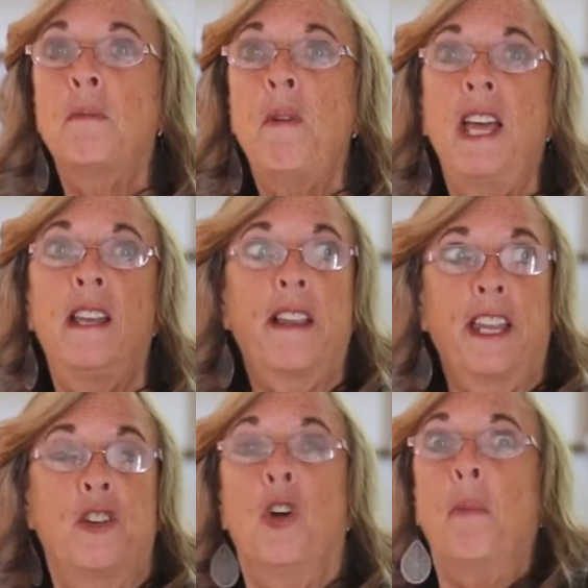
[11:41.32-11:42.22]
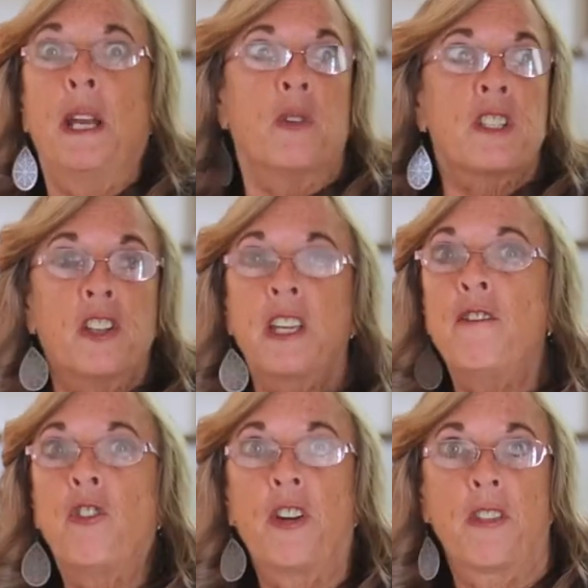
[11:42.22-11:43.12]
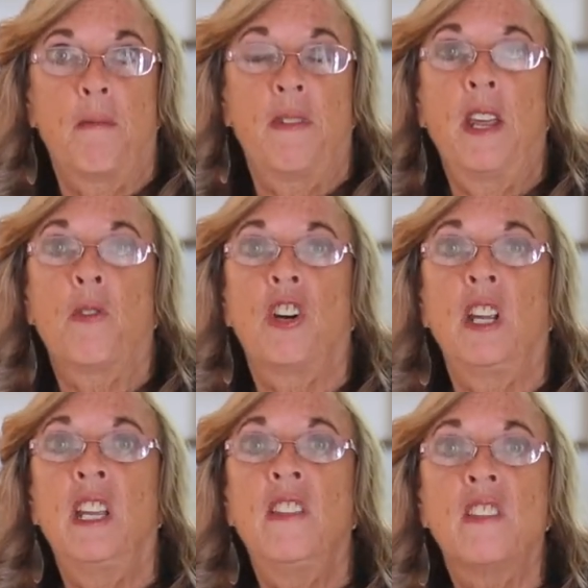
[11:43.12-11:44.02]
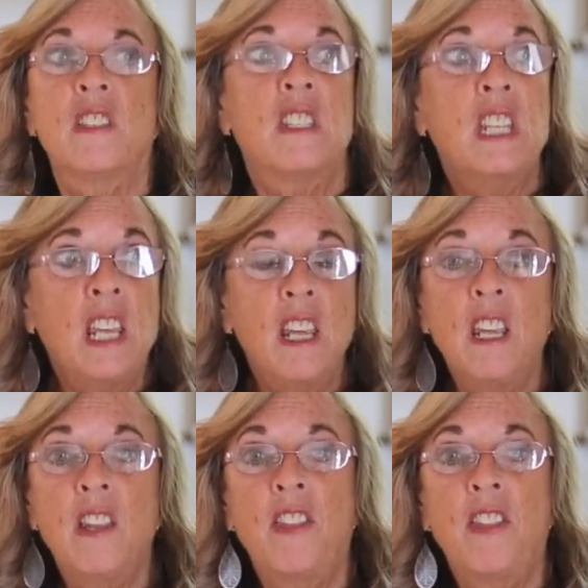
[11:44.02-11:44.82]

men, like nobody was looking for them. They were in the sea.